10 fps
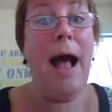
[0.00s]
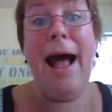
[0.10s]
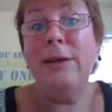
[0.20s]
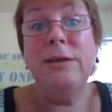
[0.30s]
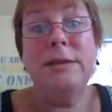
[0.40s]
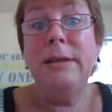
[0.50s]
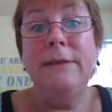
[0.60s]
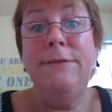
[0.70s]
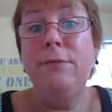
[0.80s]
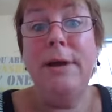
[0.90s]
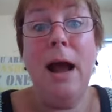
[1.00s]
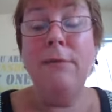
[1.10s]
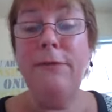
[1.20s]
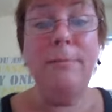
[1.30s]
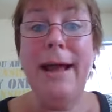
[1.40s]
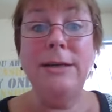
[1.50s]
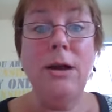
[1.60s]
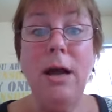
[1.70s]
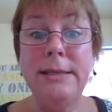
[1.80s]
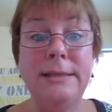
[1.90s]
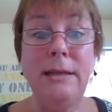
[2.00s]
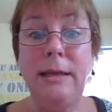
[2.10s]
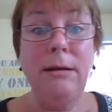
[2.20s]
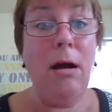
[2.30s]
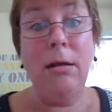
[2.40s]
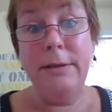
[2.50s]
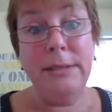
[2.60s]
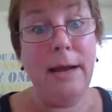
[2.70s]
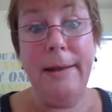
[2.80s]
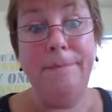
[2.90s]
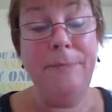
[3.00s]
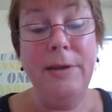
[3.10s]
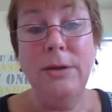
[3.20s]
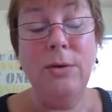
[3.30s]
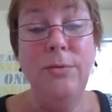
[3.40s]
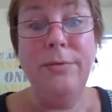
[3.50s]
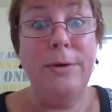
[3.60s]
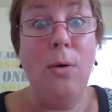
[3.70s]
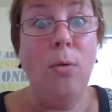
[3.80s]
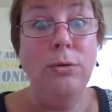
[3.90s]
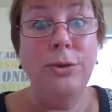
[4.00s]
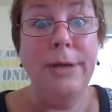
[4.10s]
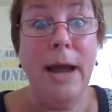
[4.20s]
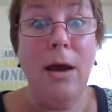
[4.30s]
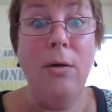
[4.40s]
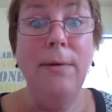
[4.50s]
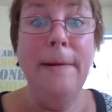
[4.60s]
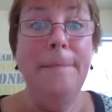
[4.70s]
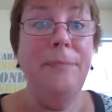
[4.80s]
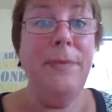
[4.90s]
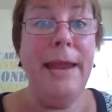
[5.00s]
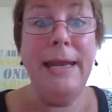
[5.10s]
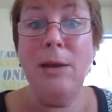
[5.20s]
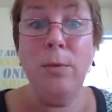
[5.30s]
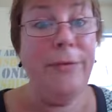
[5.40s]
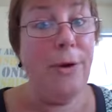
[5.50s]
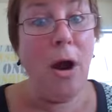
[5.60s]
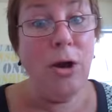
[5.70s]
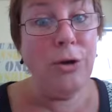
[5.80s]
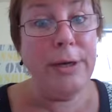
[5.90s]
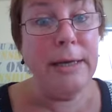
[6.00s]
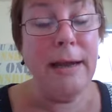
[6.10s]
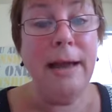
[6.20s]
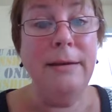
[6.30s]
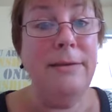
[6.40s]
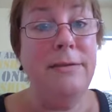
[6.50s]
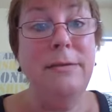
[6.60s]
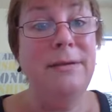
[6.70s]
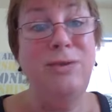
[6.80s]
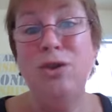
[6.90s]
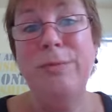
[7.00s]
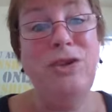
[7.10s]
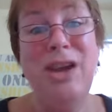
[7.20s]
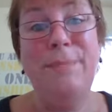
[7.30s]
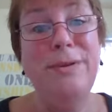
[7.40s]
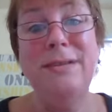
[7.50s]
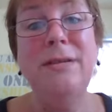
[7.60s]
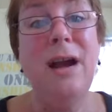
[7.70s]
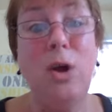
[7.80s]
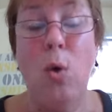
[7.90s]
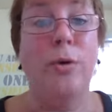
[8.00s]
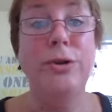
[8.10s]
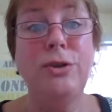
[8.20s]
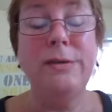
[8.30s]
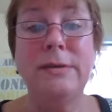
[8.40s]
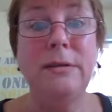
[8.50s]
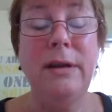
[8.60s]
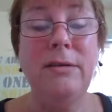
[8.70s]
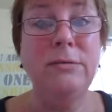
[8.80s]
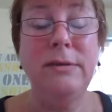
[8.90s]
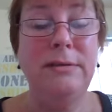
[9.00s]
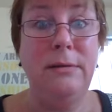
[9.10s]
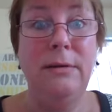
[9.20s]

I just leave food out for my dogs to eat all the time. You know, they're older now. They eat when they're hungry. And German Shepherds, they're not gorgers, and they don't